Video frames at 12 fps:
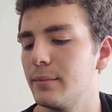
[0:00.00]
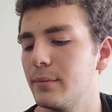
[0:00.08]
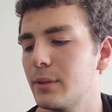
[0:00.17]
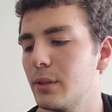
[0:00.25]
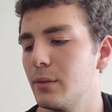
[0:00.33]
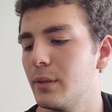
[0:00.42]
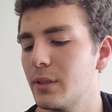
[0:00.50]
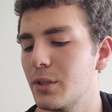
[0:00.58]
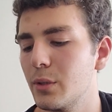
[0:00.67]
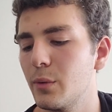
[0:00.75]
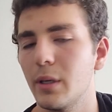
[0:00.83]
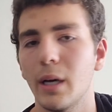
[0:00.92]
So
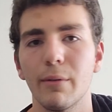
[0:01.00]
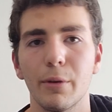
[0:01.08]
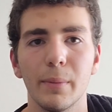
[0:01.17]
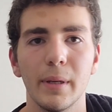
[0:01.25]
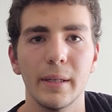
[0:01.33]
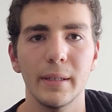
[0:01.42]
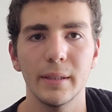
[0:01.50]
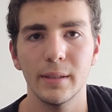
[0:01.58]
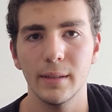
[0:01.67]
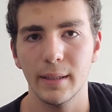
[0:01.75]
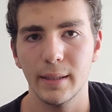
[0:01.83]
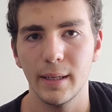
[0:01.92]
essentially how you play it is
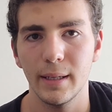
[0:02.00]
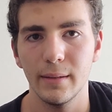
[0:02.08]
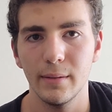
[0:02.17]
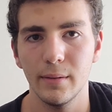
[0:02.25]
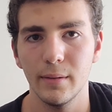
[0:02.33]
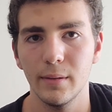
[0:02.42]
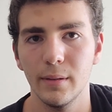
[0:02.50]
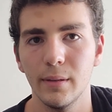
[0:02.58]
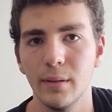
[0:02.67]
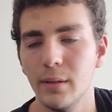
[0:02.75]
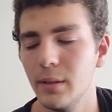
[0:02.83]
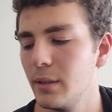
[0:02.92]
like that.
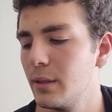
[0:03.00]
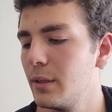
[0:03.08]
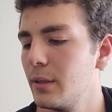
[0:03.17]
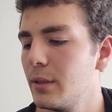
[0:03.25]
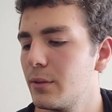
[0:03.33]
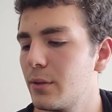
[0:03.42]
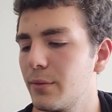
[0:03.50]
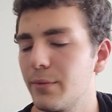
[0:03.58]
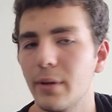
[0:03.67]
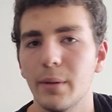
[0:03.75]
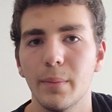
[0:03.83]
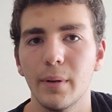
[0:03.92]
Third
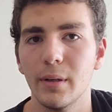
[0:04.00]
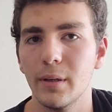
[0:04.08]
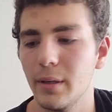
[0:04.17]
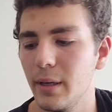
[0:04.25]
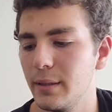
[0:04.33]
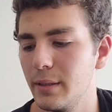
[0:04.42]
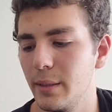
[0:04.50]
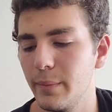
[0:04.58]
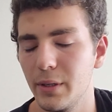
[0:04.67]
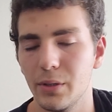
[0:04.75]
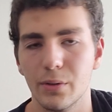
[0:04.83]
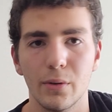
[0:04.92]
fret bar and then E
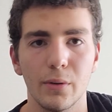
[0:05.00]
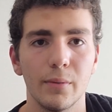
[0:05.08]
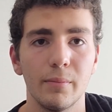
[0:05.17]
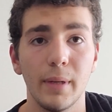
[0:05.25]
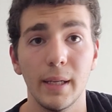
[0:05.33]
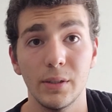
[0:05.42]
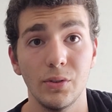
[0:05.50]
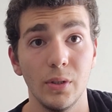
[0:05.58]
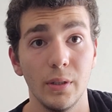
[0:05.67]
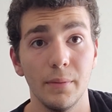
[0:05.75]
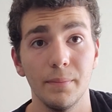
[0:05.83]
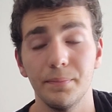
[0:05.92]
major chord. That's
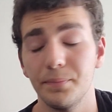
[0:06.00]
G.